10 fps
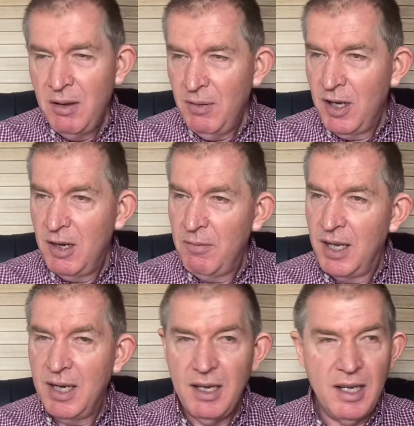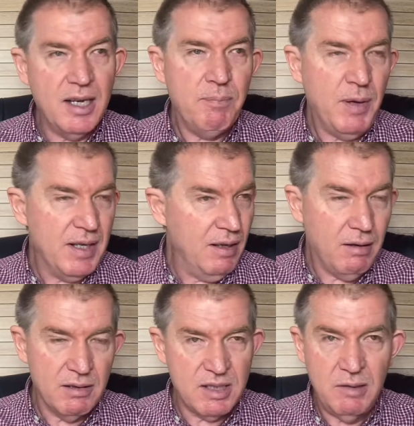in a, in a, in a
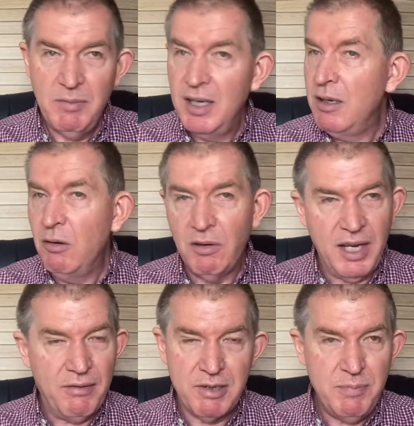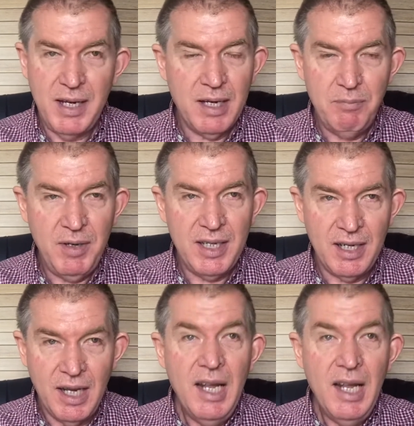Pentecostal meeting or charismatic meeting,